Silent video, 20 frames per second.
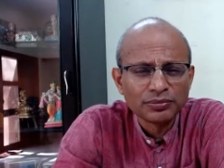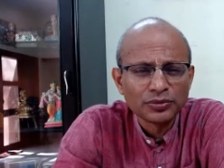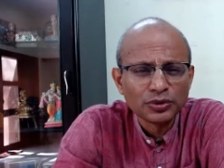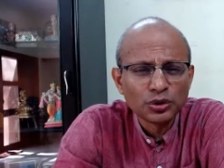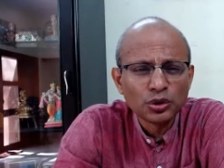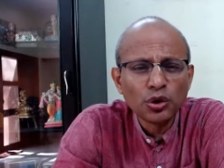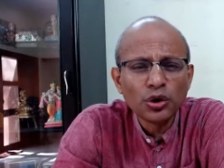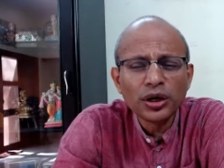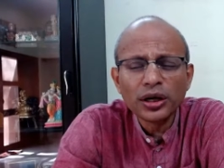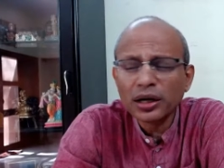
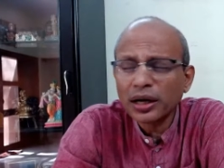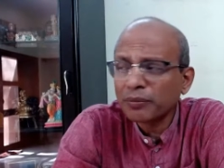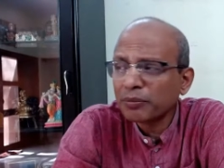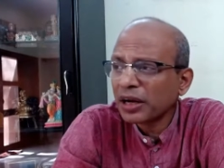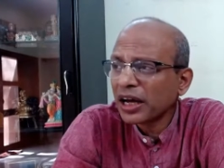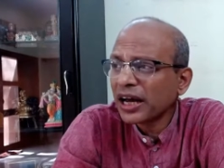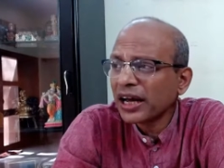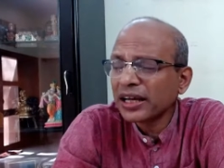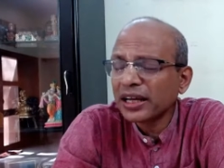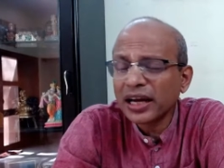knowing,
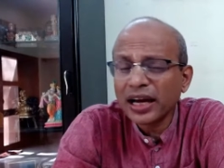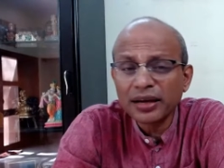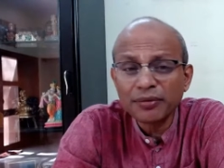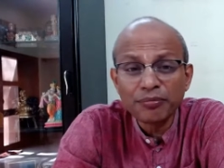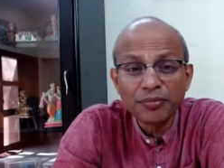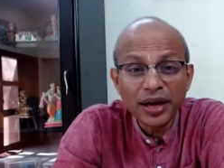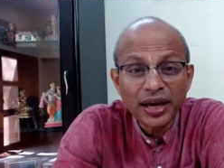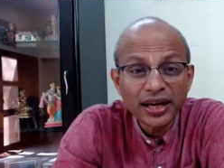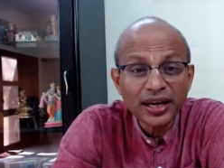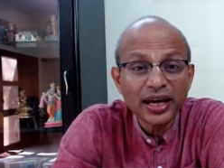I
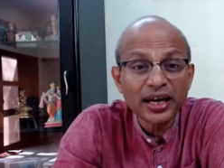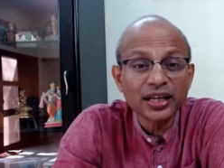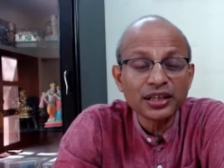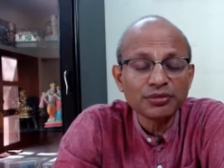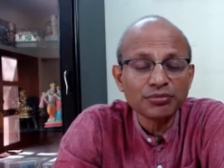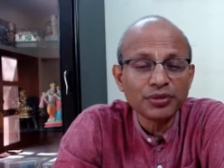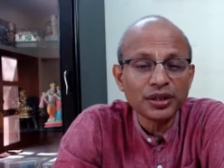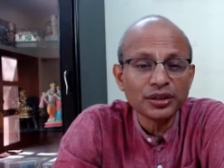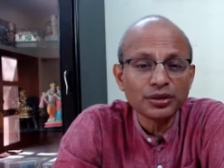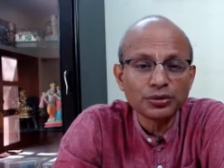make
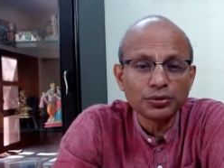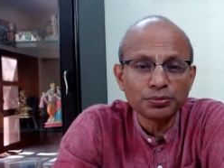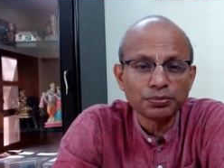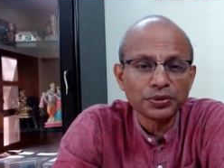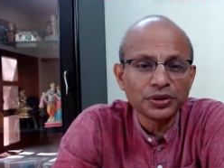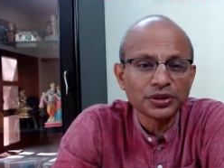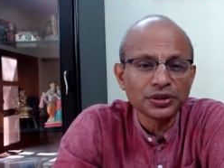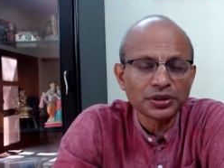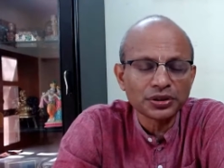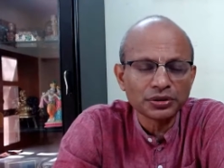arrangement to
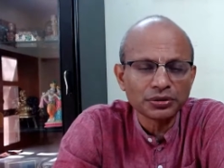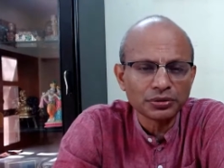preach